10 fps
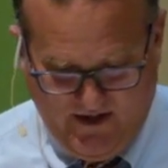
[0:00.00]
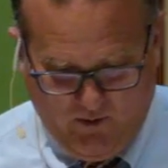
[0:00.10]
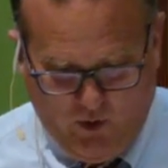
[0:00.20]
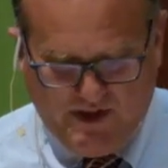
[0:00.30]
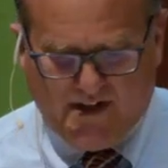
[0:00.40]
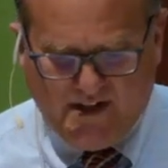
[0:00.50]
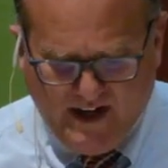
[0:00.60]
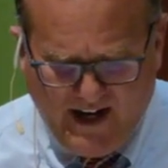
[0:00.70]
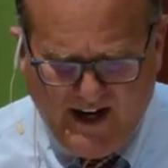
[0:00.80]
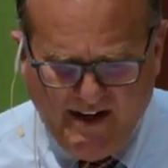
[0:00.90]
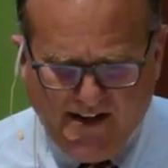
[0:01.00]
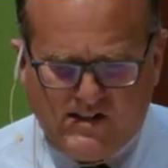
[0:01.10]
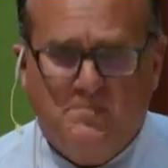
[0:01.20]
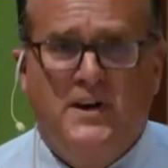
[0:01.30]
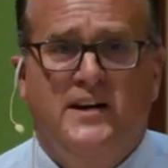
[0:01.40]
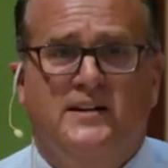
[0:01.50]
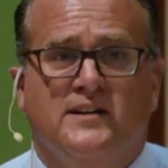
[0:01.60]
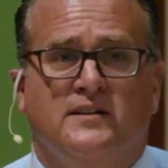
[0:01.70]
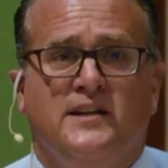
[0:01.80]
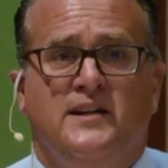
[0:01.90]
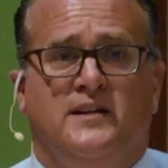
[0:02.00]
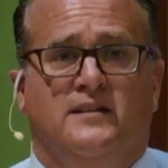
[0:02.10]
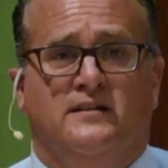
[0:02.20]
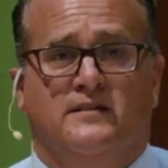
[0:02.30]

What God has made clean,